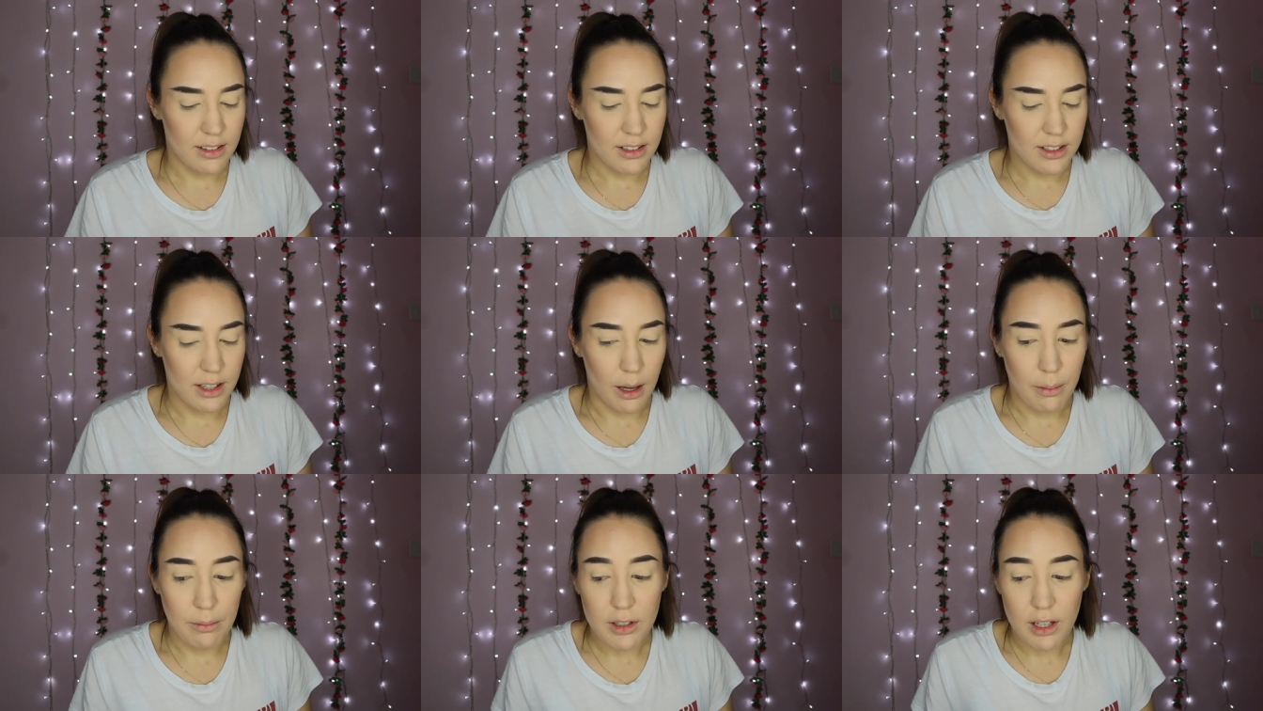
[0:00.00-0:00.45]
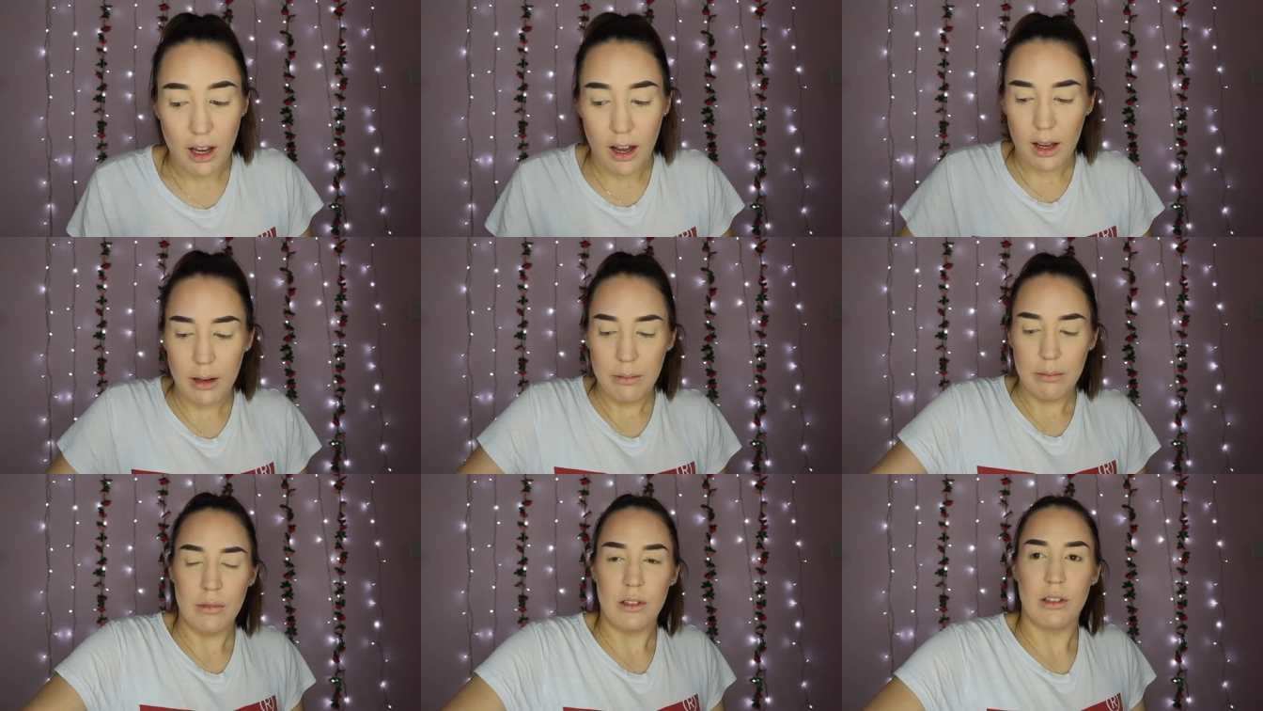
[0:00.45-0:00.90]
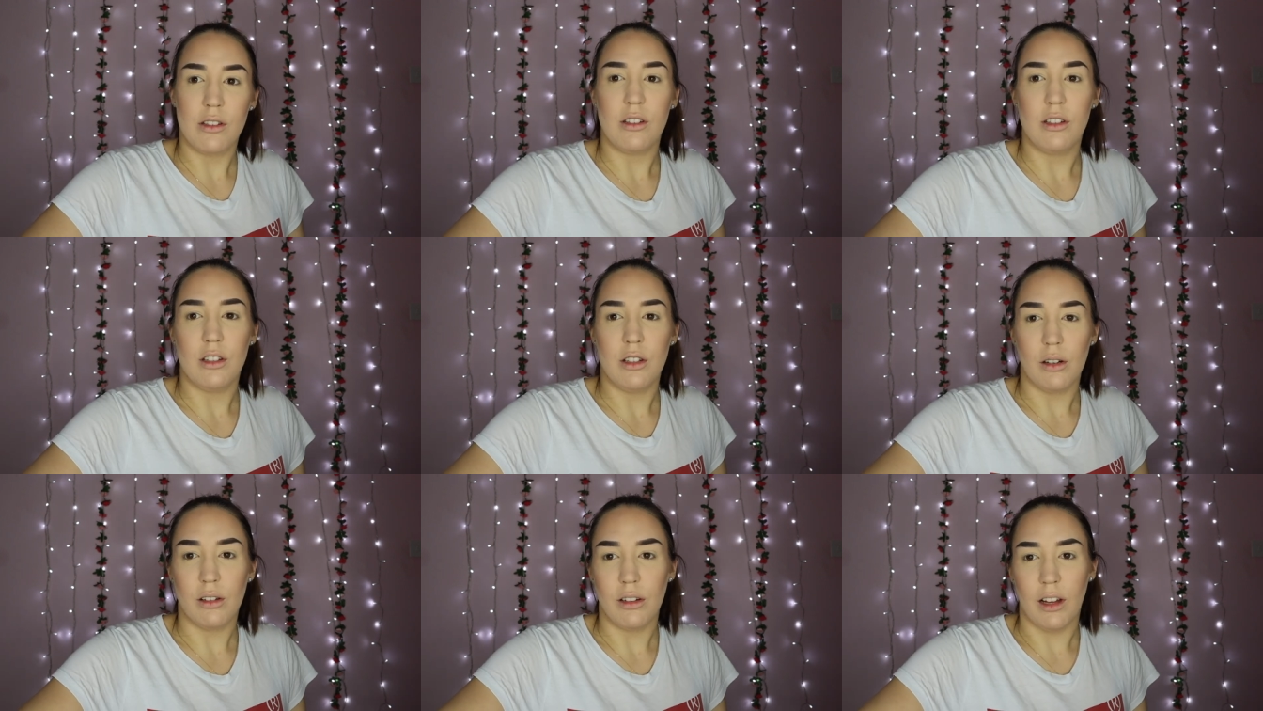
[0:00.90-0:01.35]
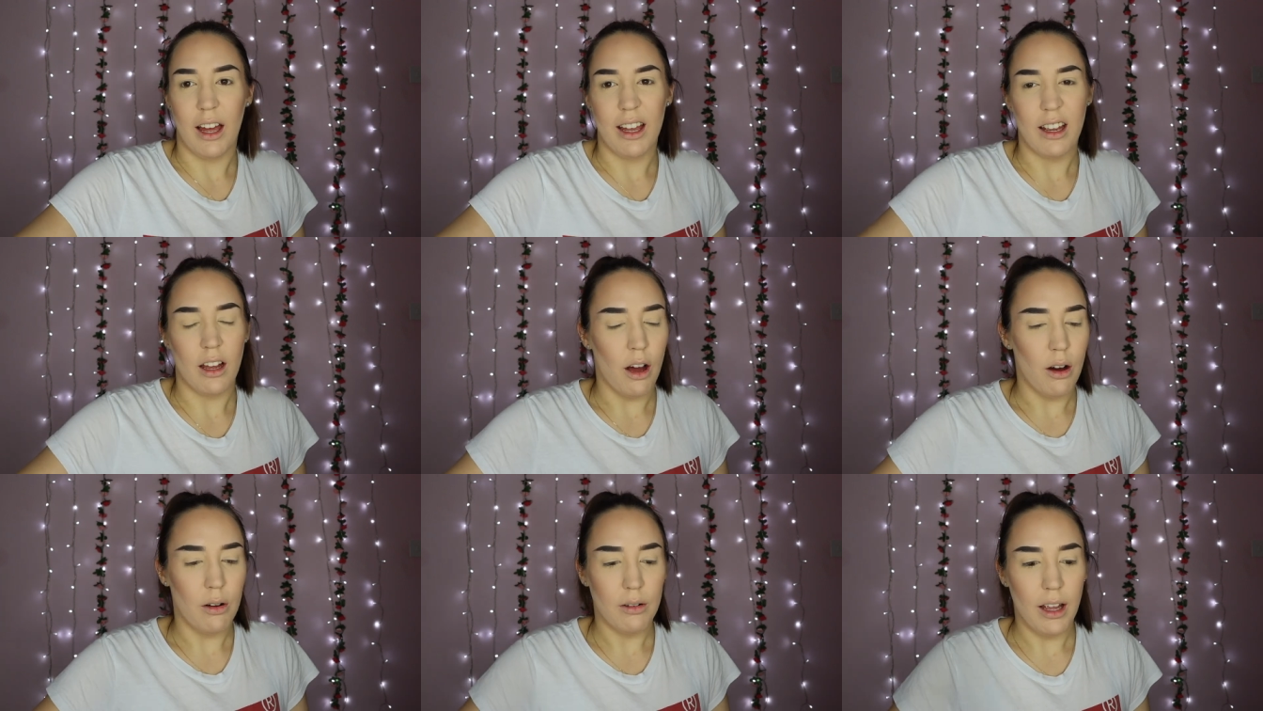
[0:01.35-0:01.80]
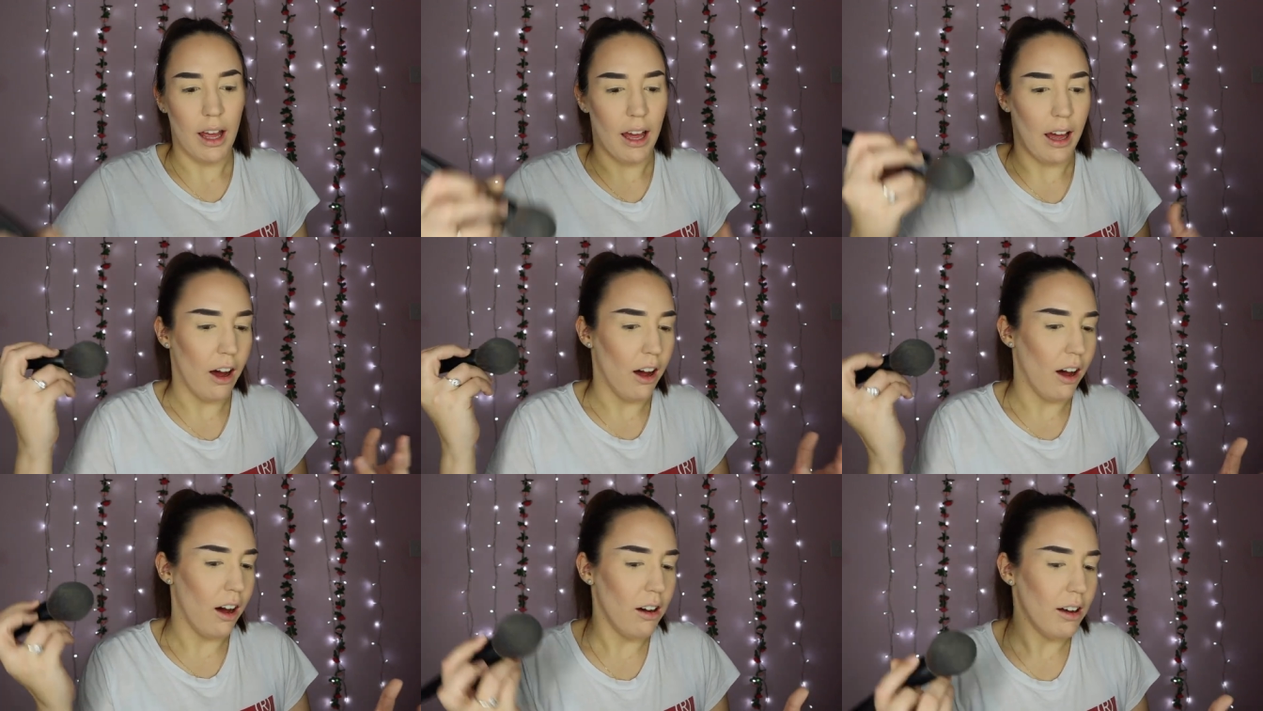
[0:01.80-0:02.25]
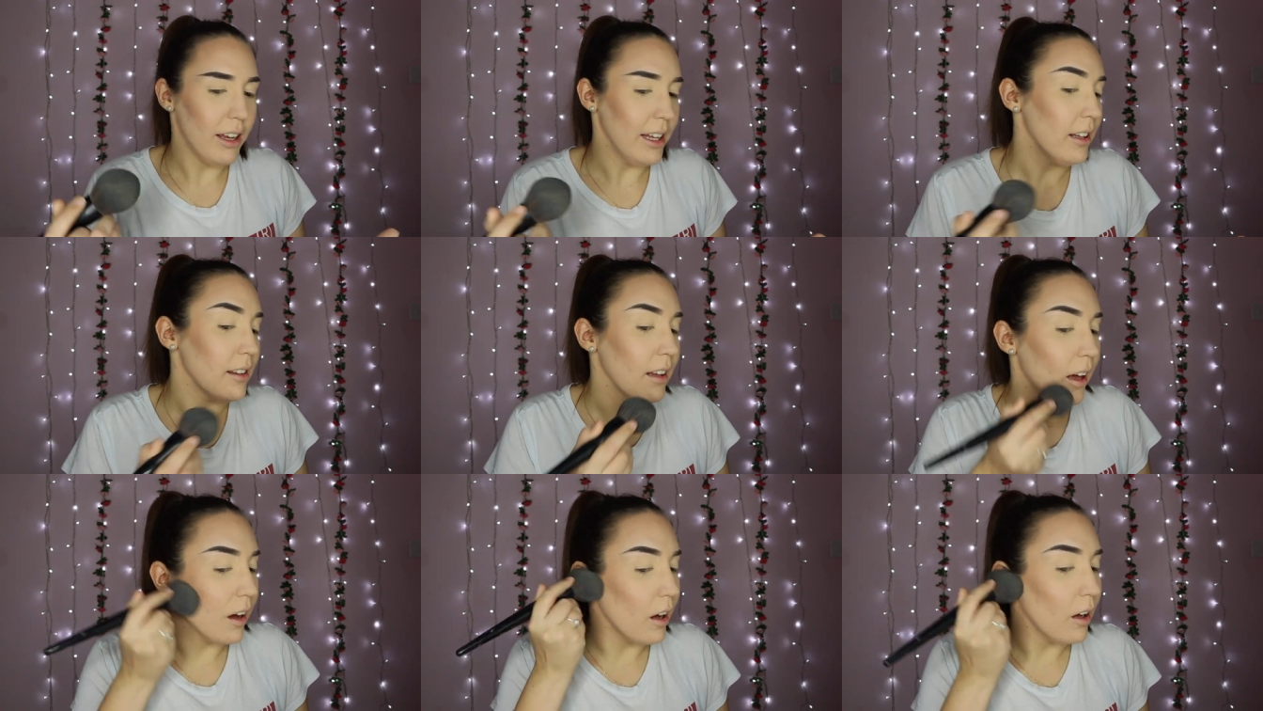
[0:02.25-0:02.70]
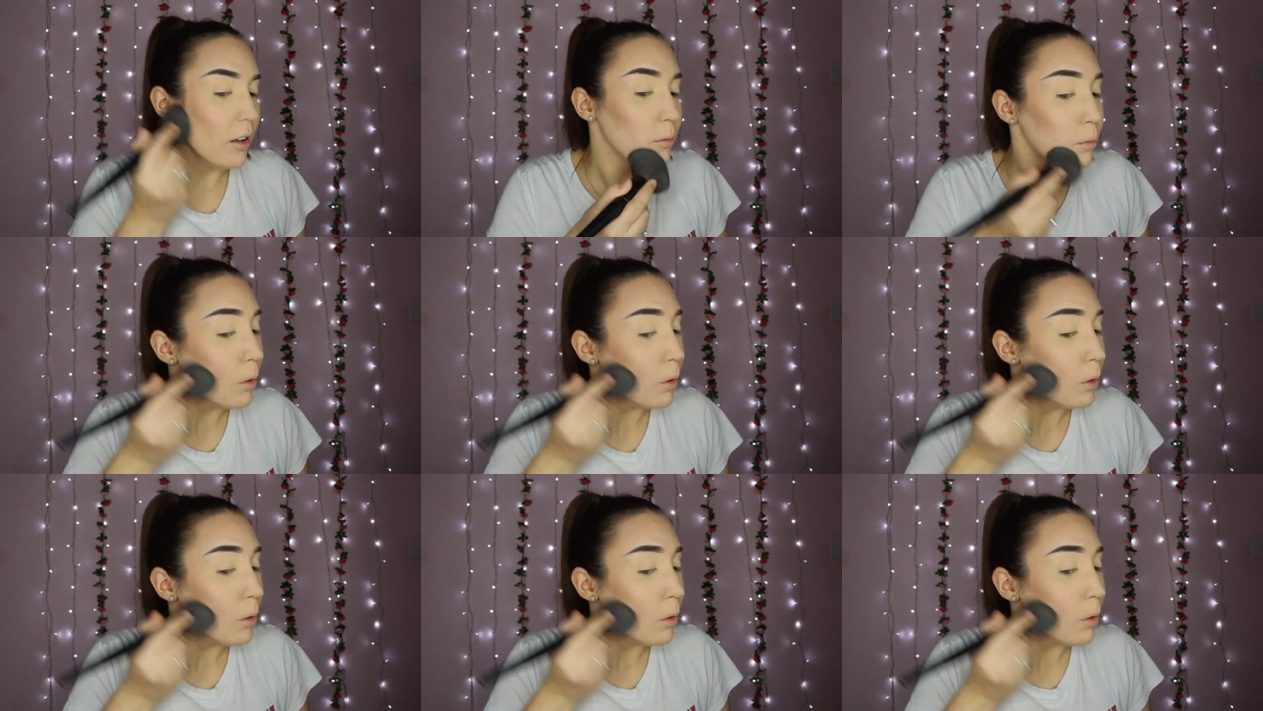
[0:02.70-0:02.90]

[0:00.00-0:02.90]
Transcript: Sometimes you're like, oh yeah, I'll eat that.